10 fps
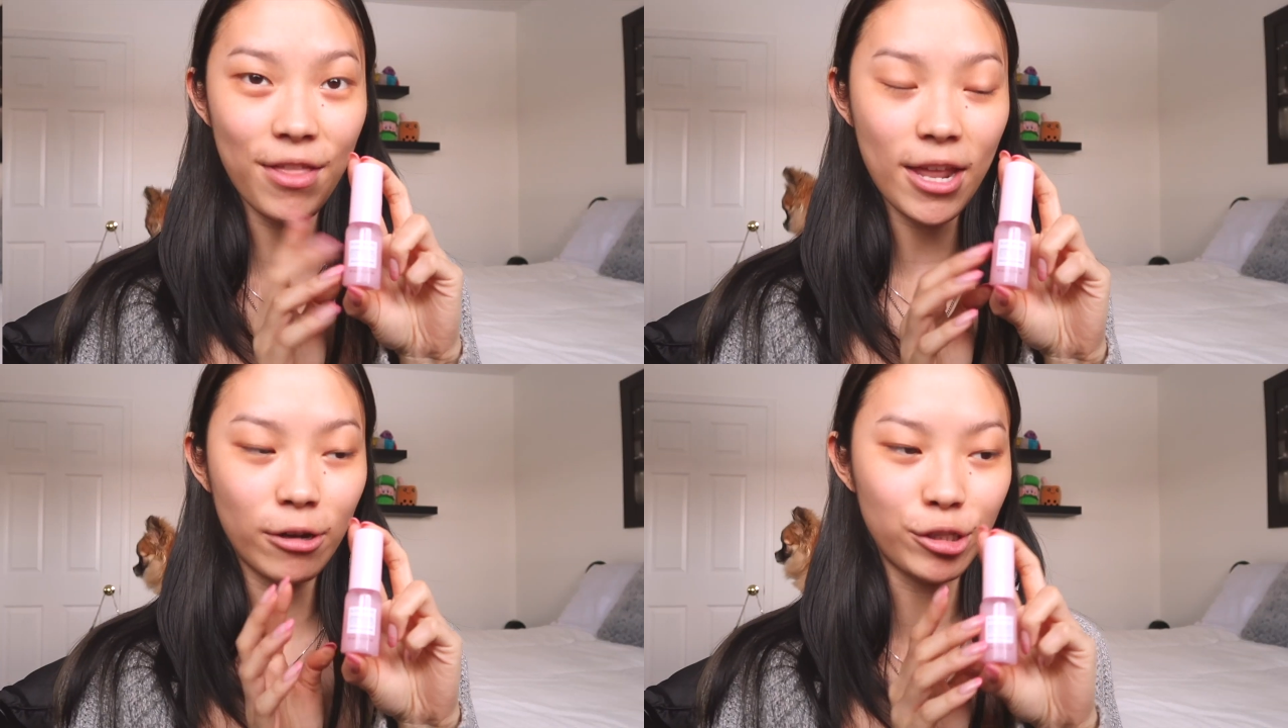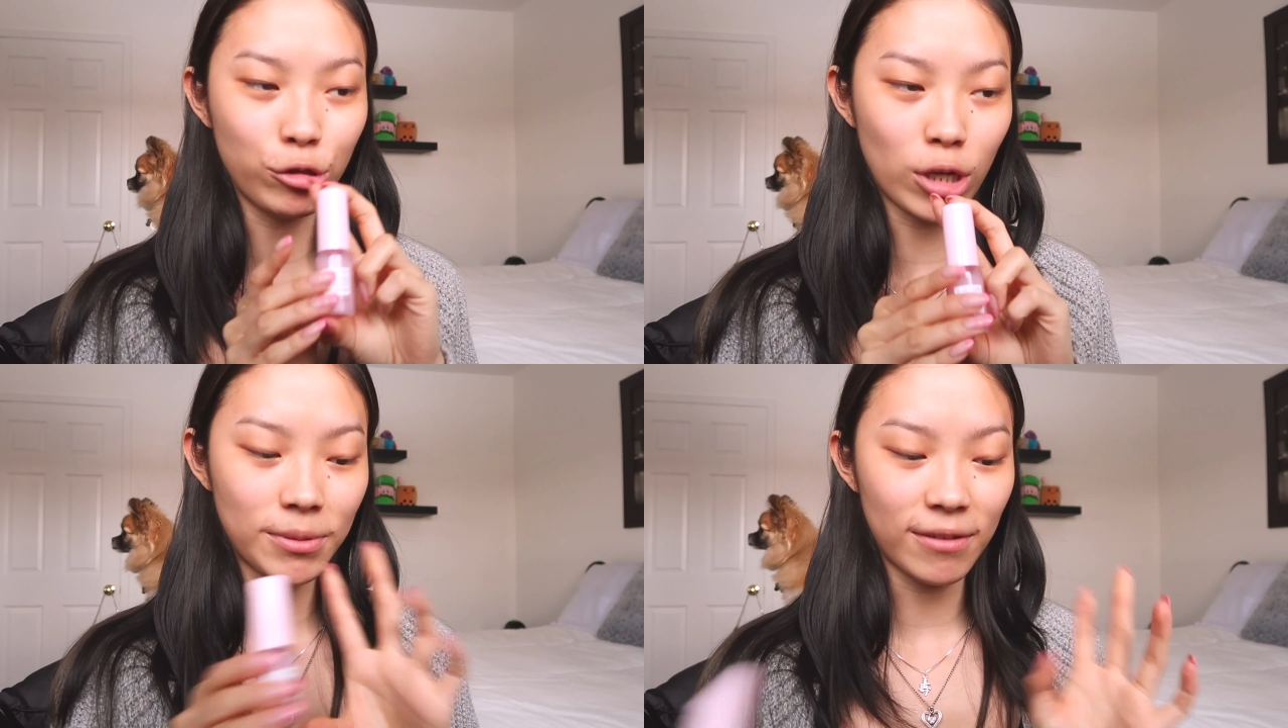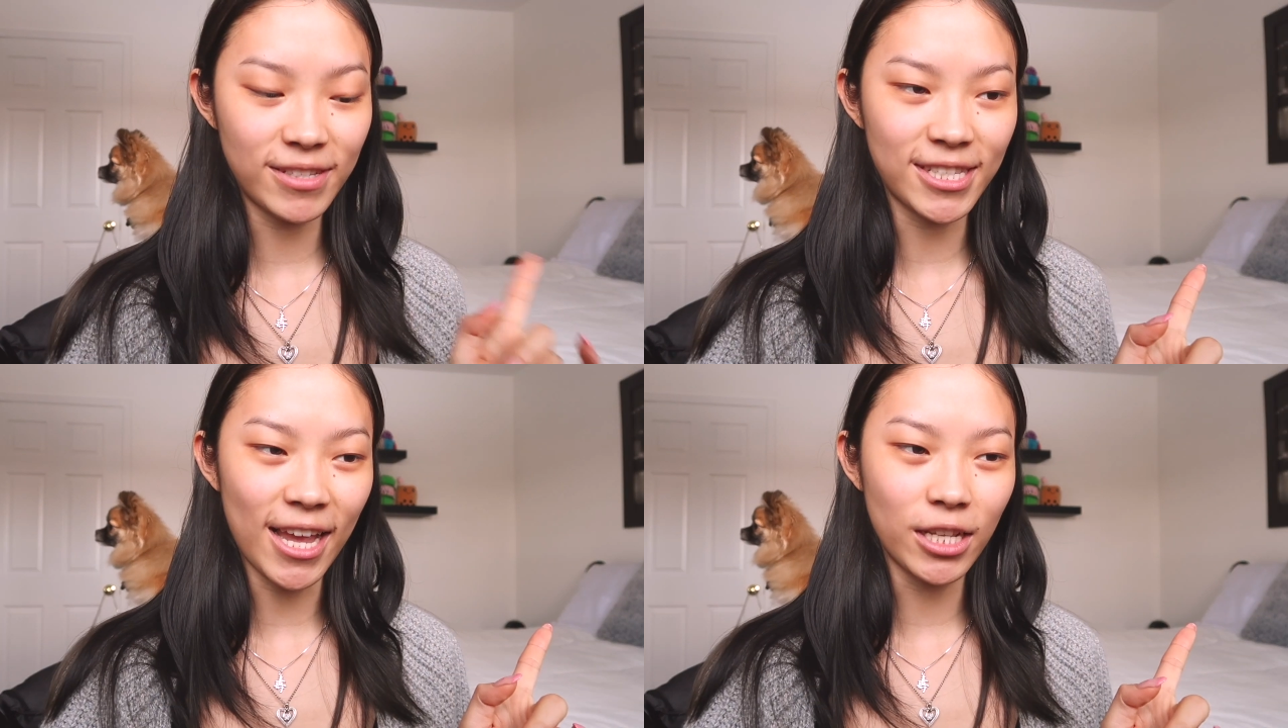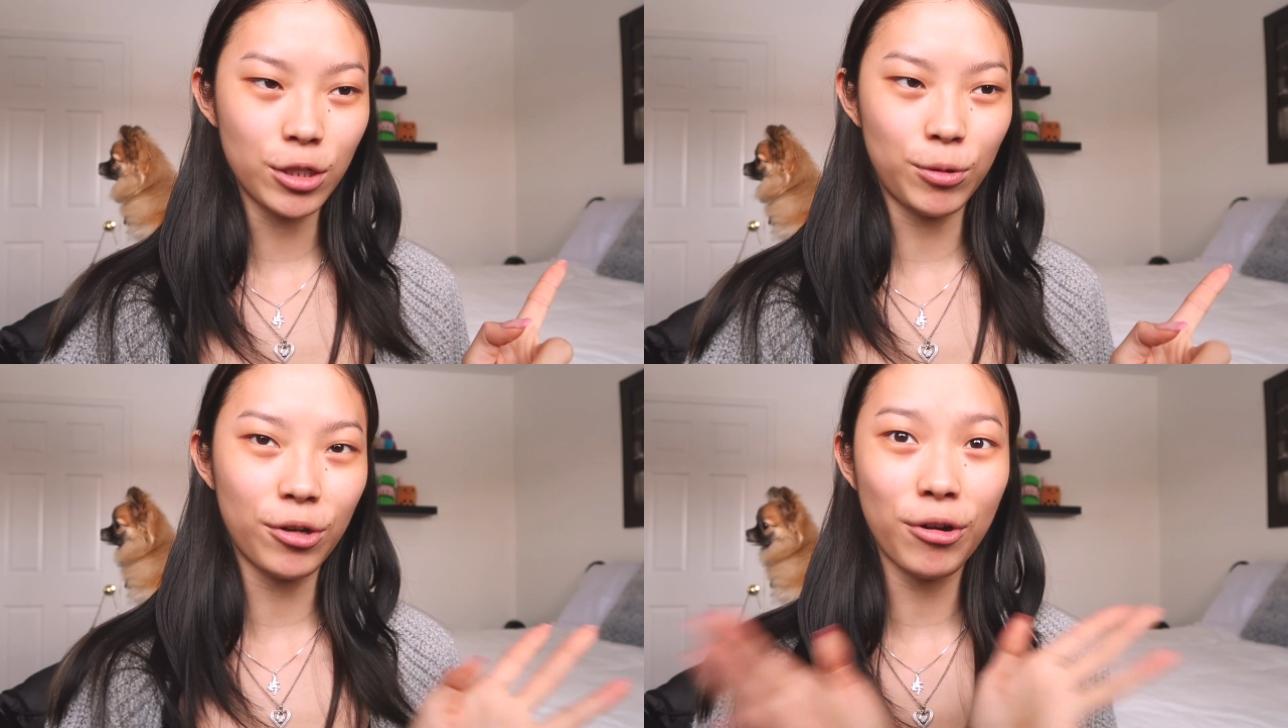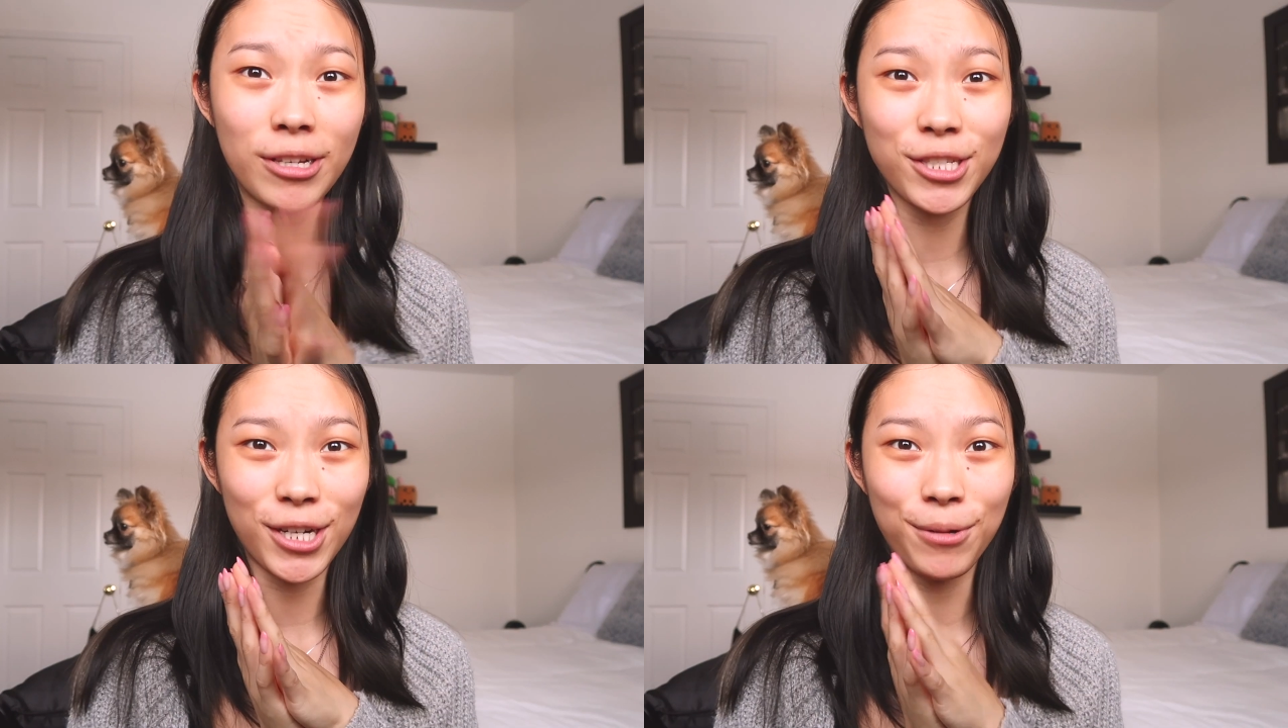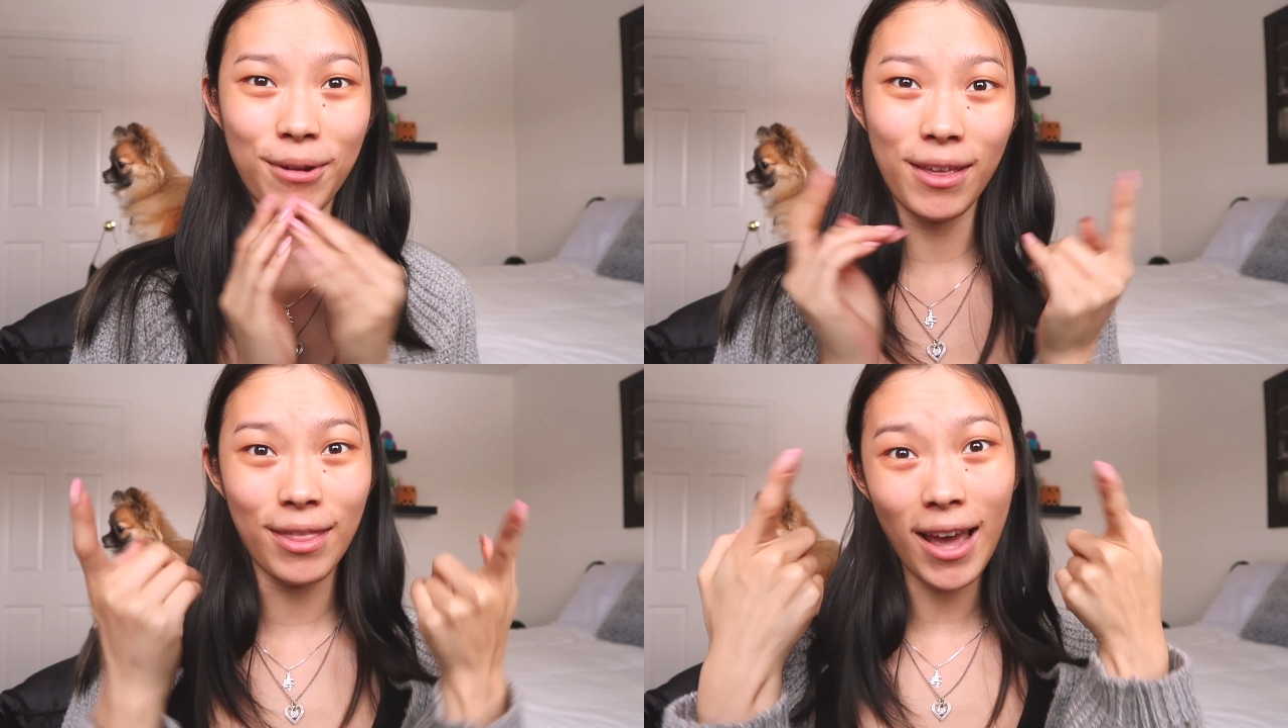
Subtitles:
that our dewdrops have set, we are going to start with